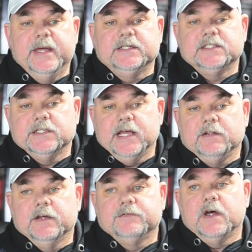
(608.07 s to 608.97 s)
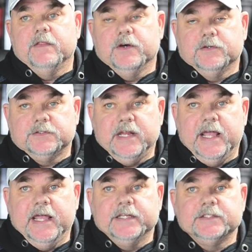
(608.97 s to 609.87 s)
bench, and deadlift on those
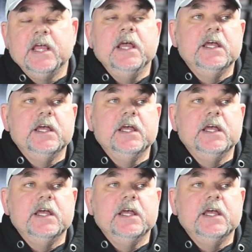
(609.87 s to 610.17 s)
days,